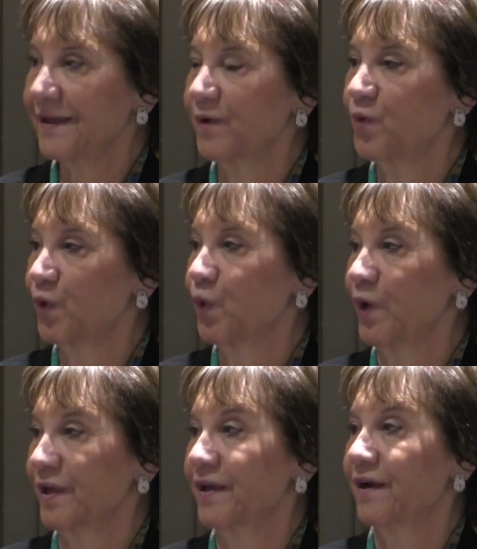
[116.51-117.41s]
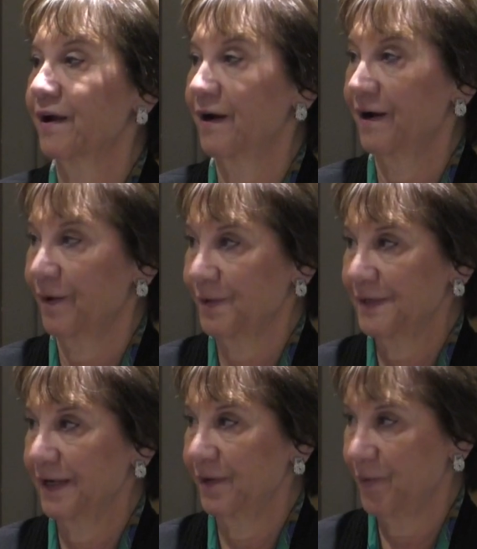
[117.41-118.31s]
and we're working
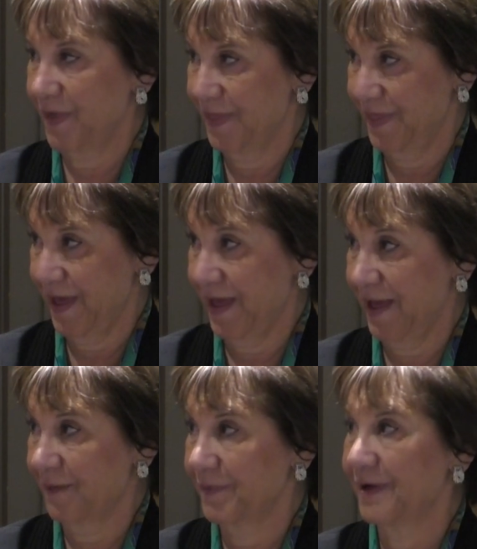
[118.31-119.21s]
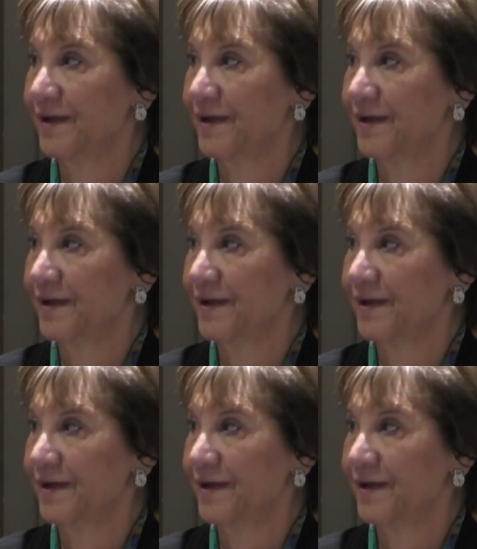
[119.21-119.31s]
closely with them